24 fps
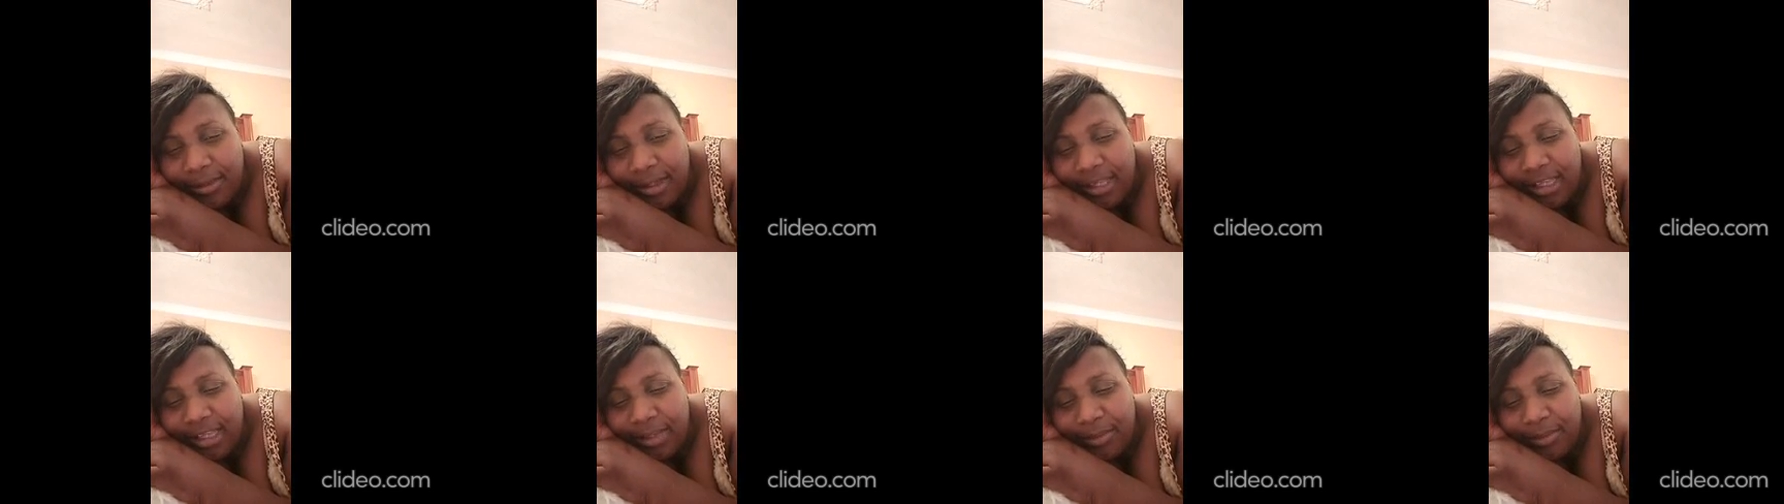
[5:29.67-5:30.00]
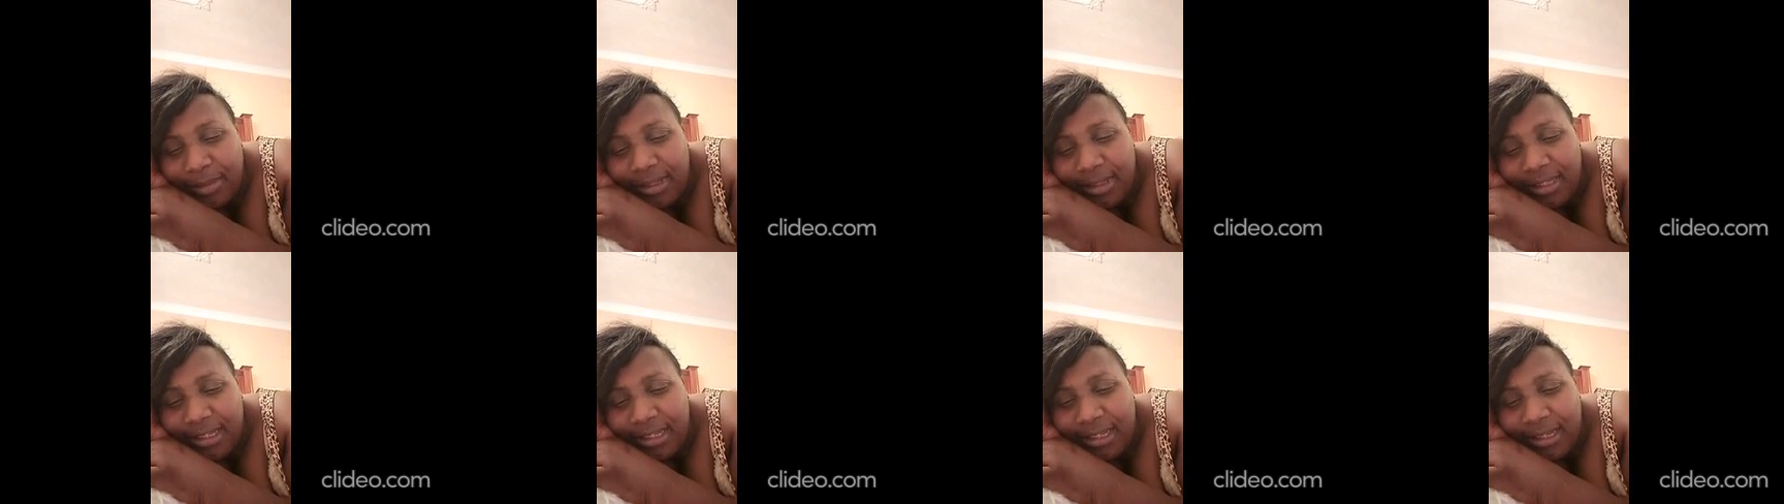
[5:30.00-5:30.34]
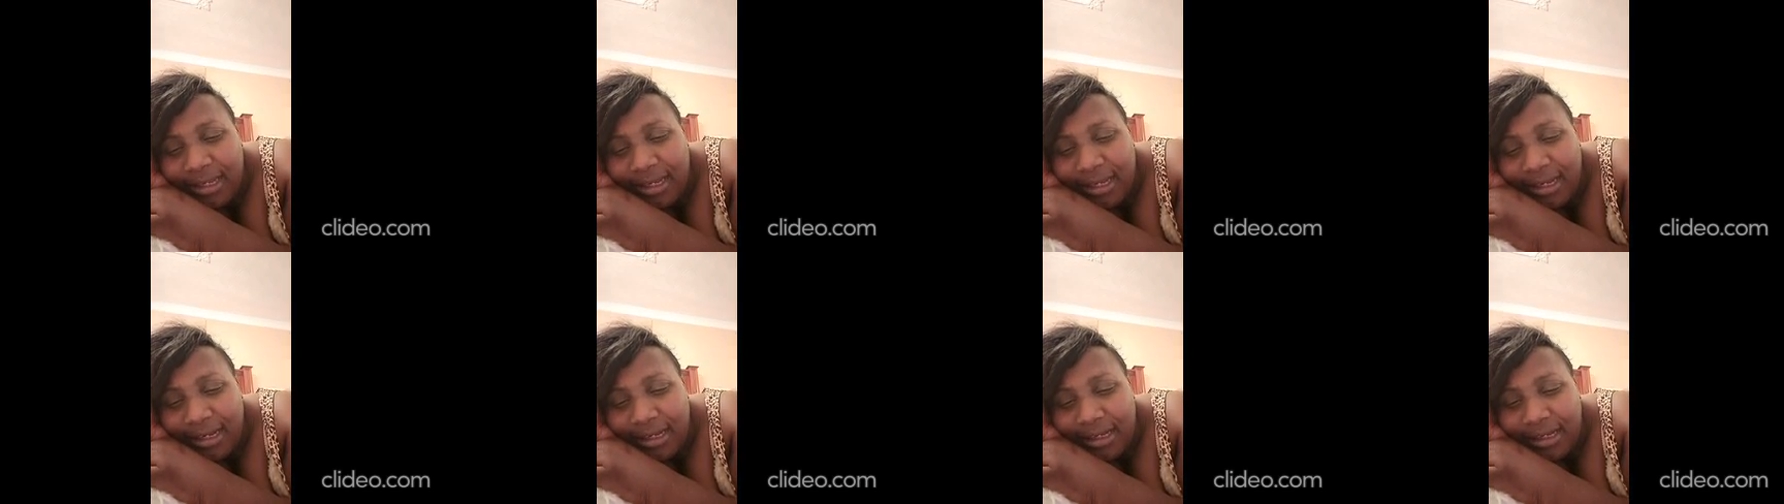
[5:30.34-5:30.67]
eat my
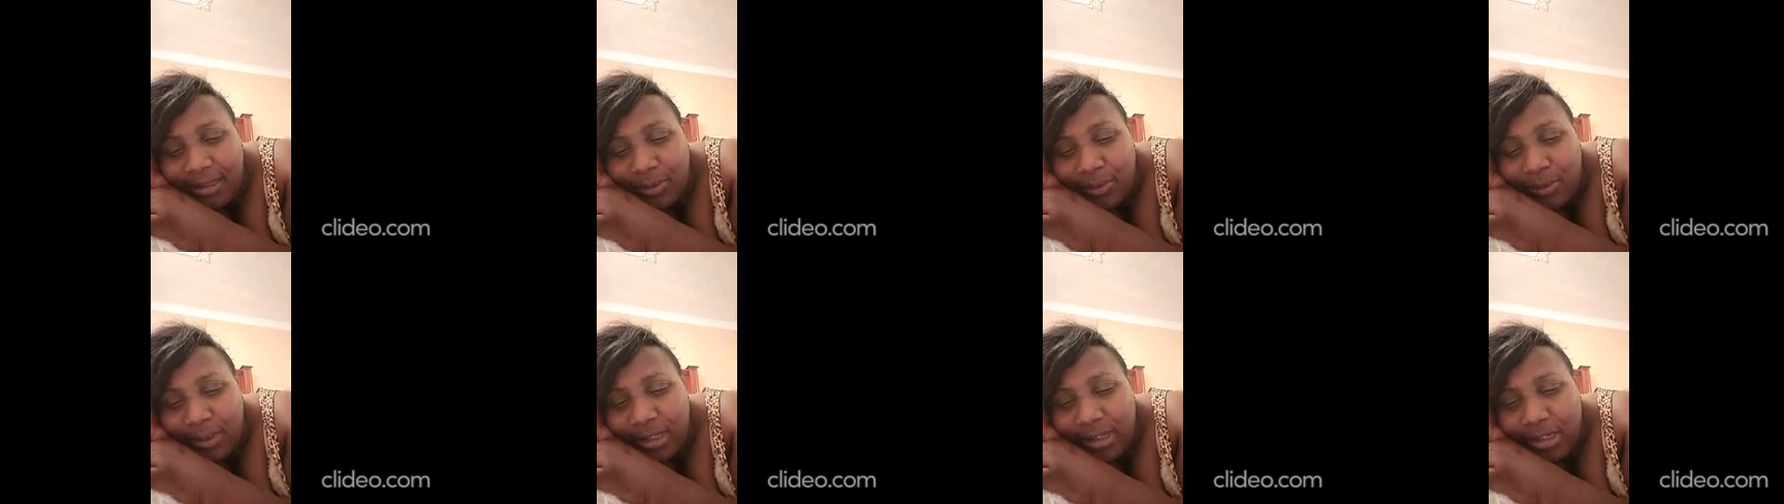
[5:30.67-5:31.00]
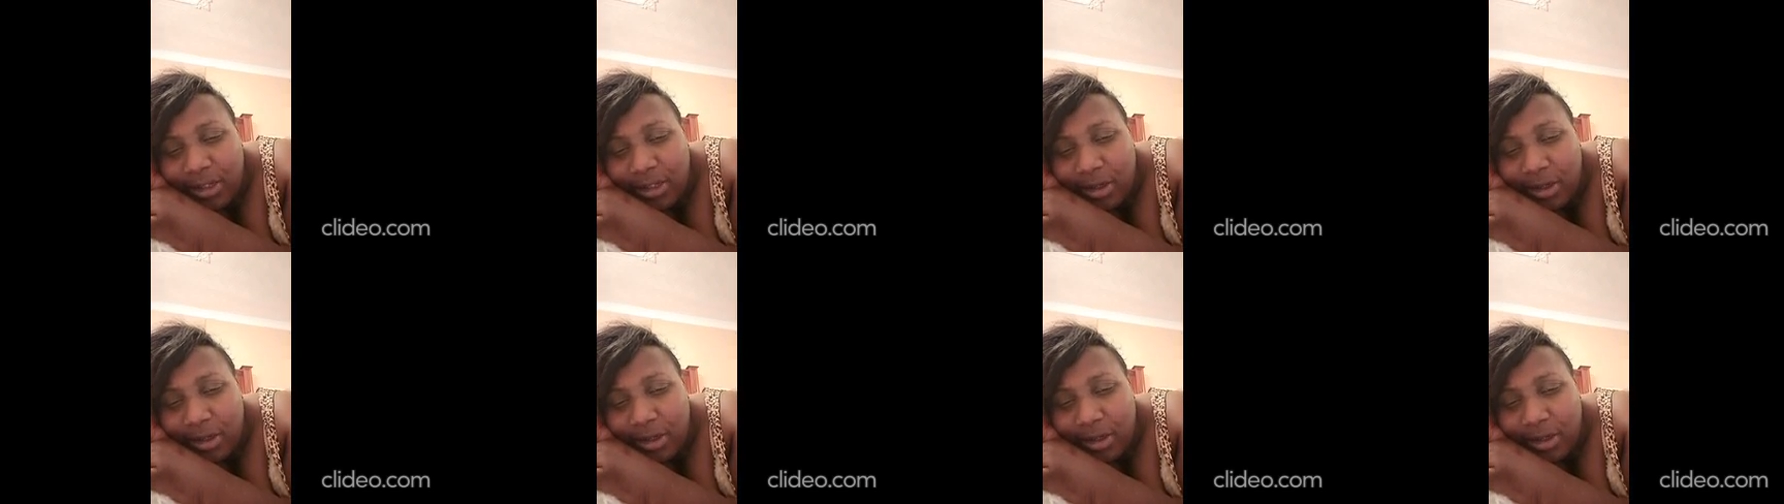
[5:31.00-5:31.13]
dinner and well